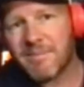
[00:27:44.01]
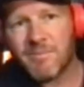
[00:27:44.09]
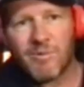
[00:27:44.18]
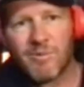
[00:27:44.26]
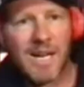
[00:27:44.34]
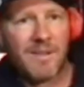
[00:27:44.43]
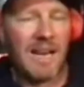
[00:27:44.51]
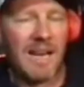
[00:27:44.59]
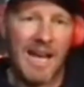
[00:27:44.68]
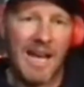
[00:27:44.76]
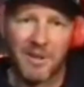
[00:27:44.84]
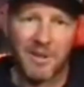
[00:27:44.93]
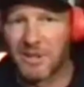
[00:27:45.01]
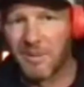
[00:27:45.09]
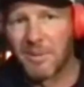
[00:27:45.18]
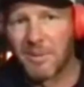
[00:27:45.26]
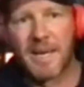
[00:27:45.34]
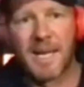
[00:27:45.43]
around the cloud at the top
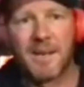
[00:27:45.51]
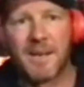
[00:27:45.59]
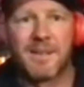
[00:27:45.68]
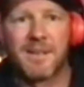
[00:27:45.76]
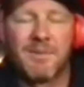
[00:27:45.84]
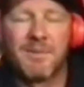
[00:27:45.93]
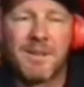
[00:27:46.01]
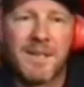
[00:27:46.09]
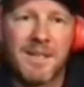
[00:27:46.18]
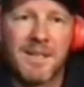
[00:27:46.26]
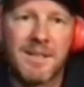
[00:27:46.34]
of the mountain and everything.